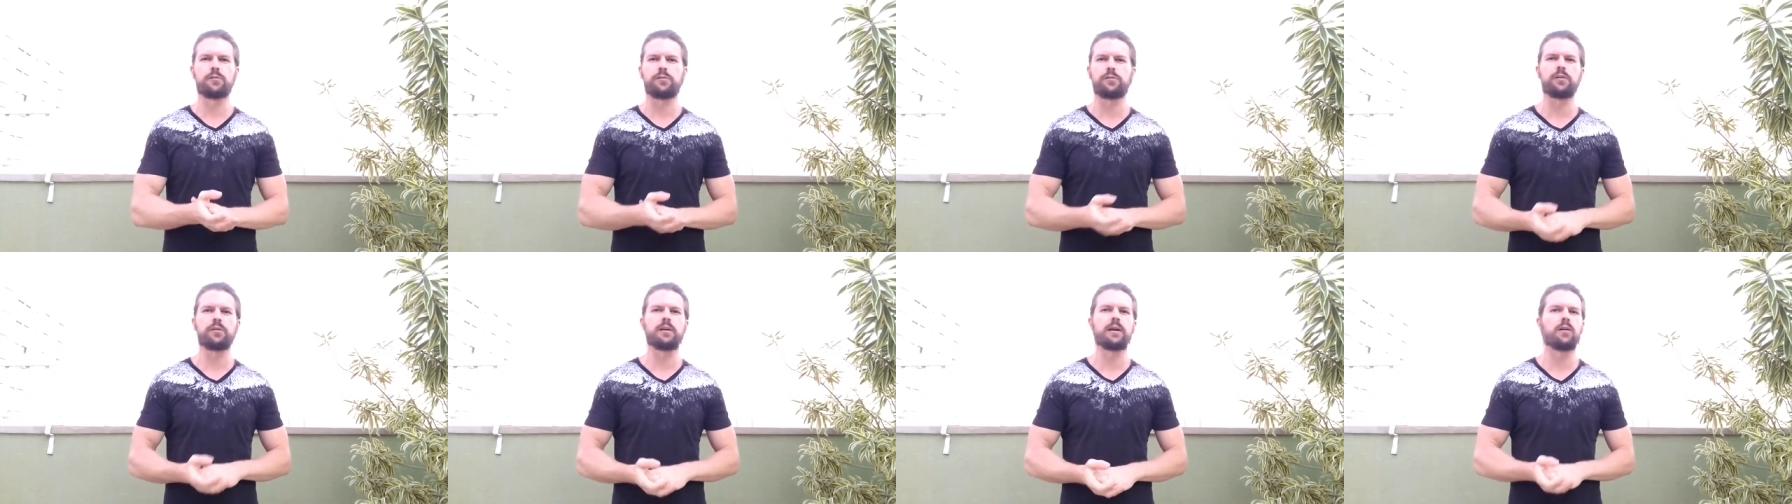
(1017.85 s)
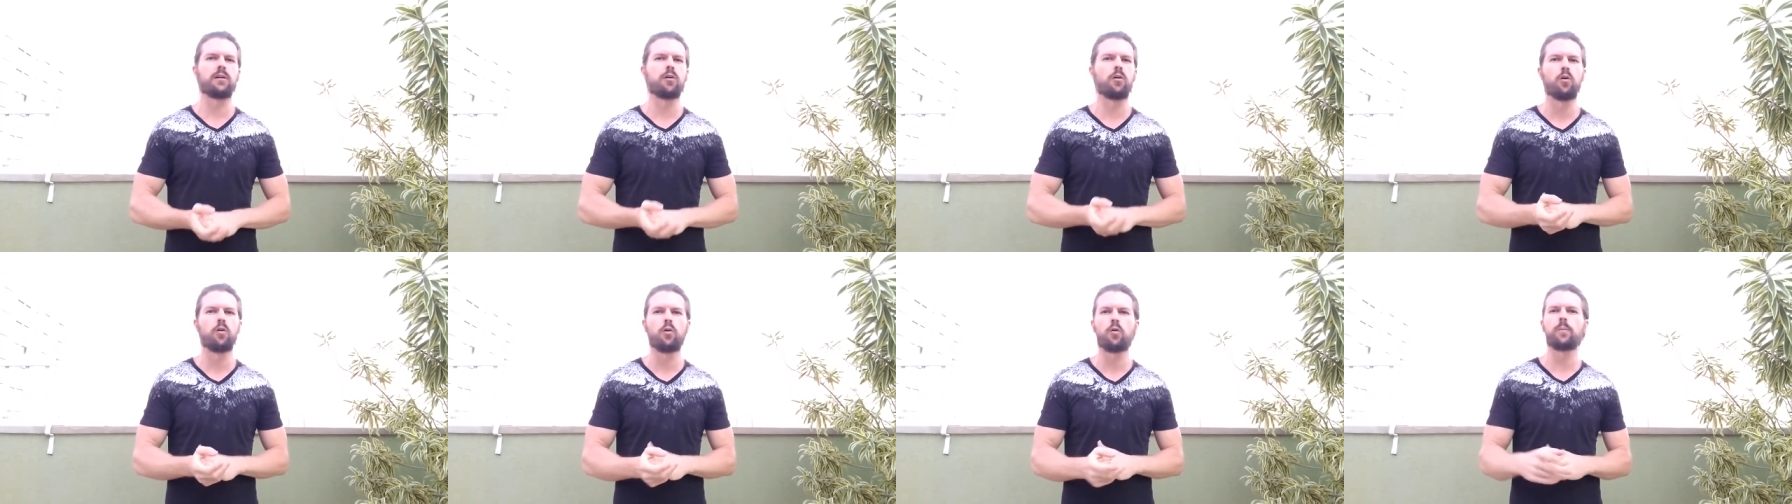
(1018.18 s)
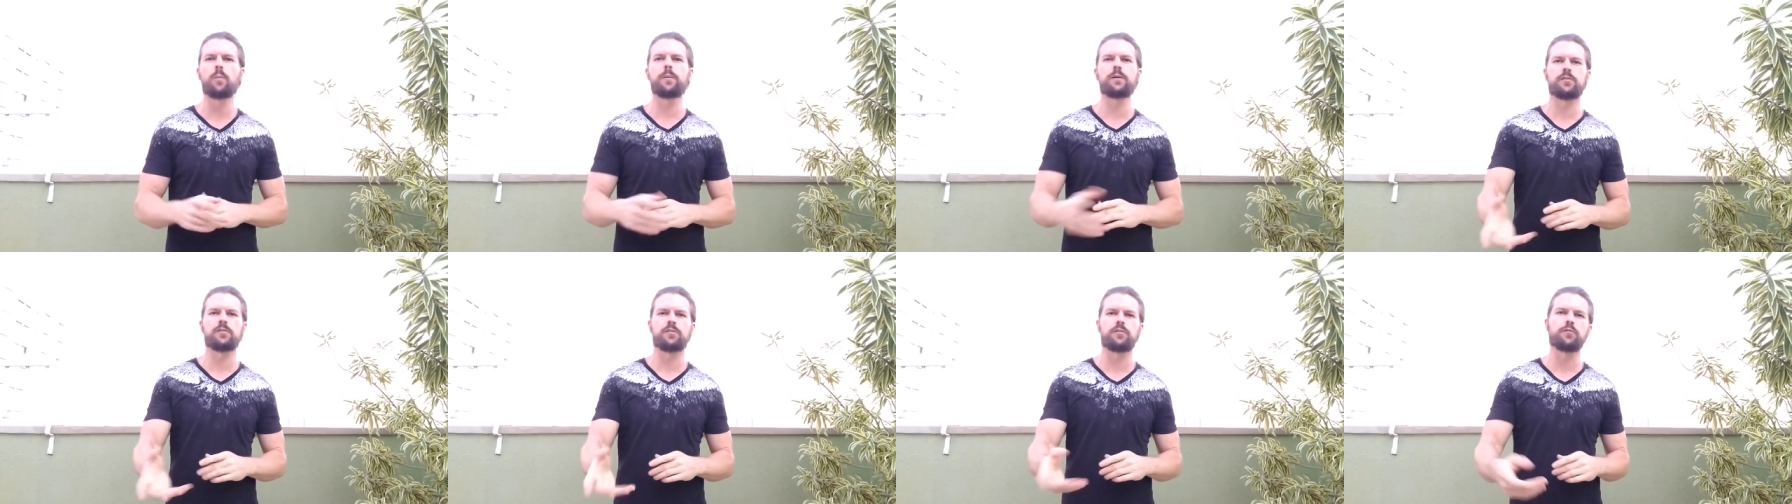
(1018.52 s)
so you get a whole
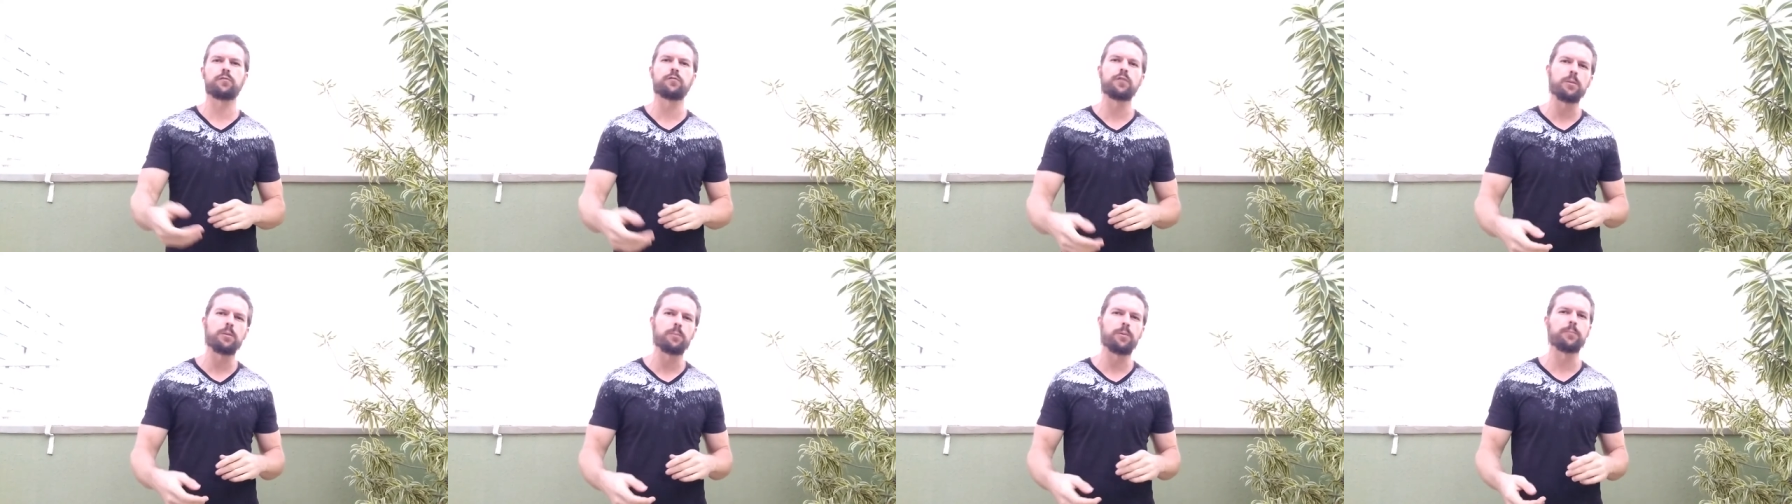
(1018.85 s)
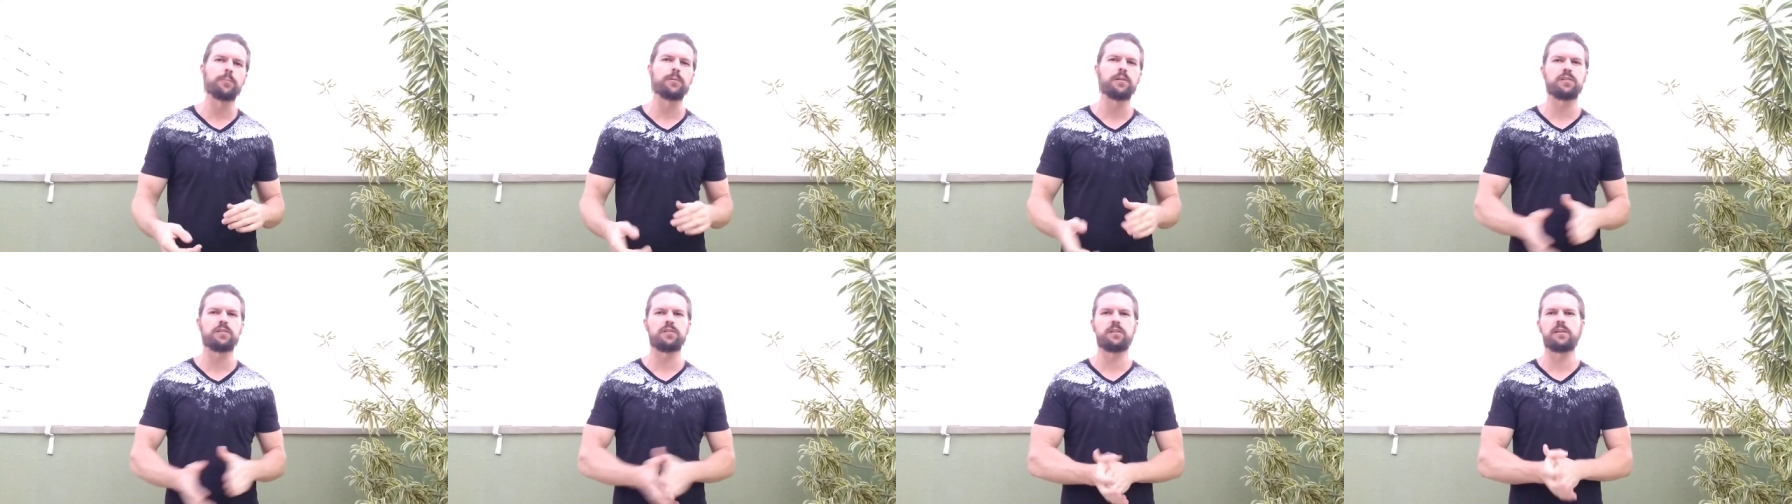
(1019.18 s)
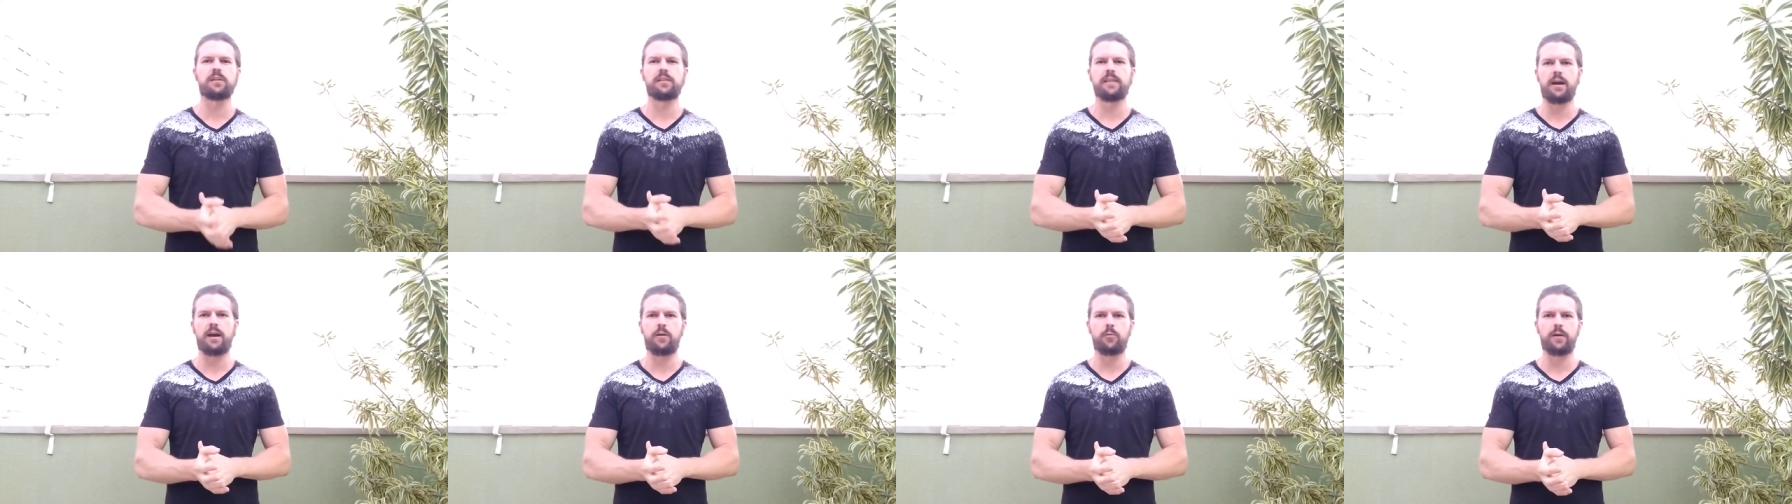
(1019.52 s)
bunch of free
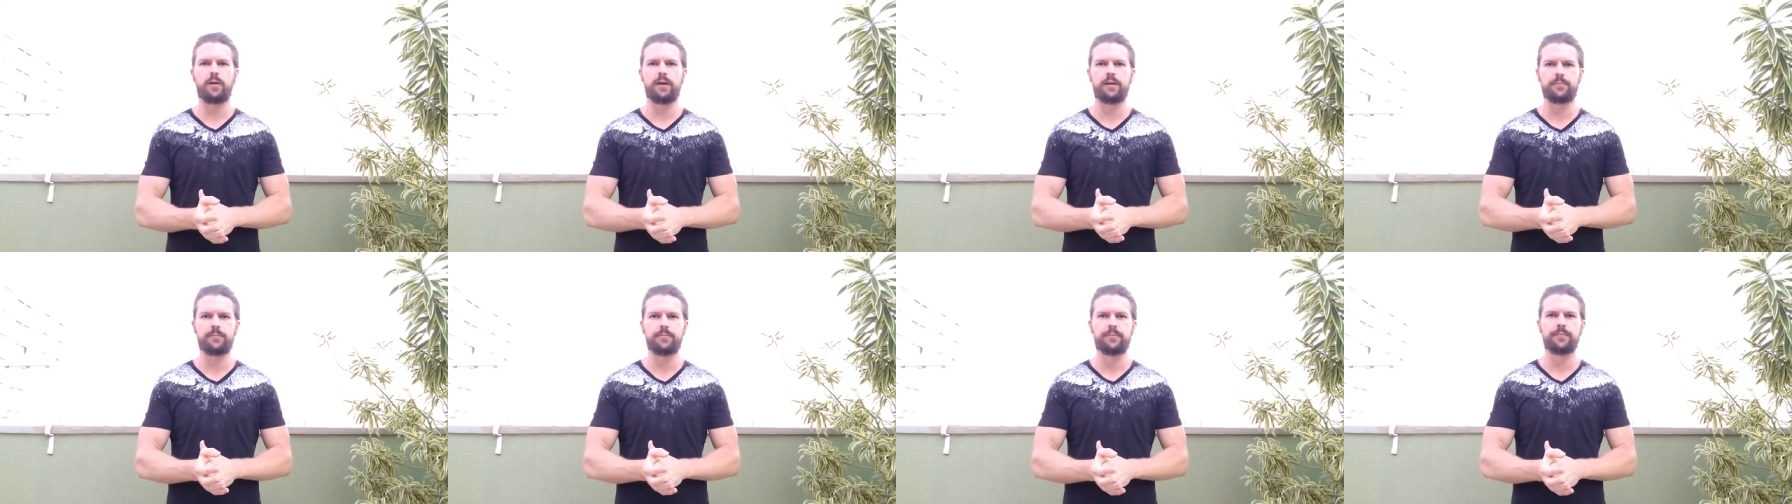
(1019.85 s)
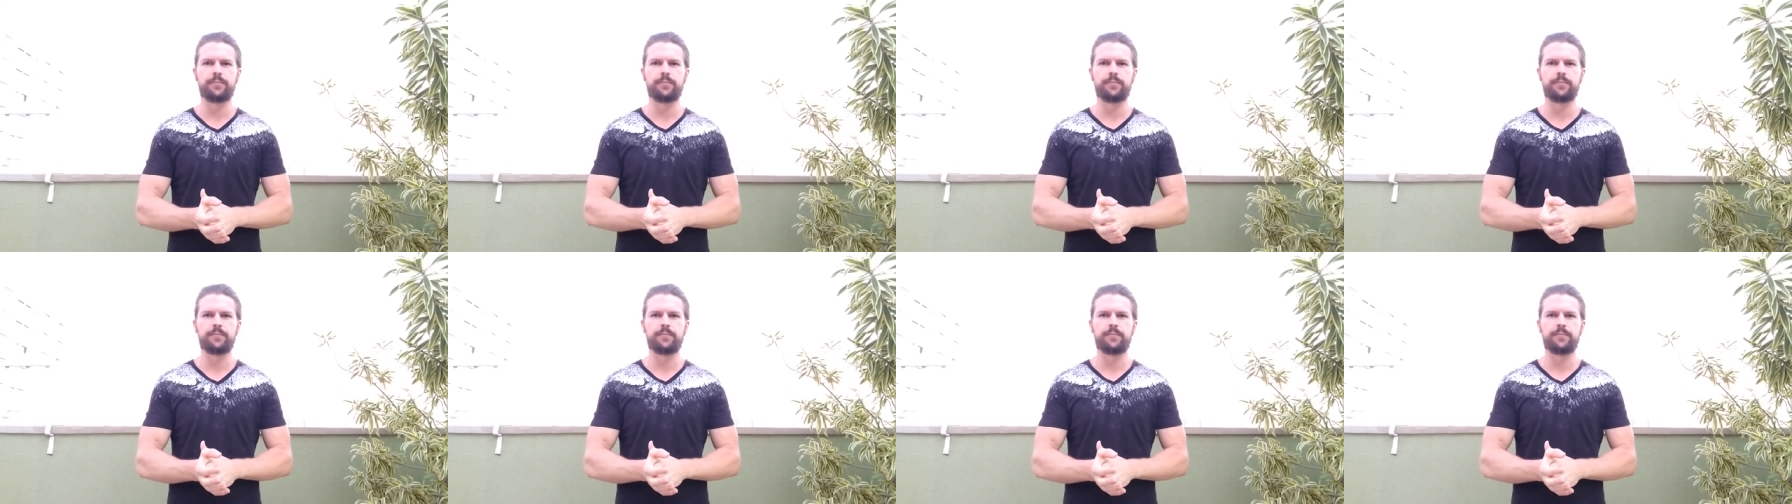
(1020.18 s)
publicity that way.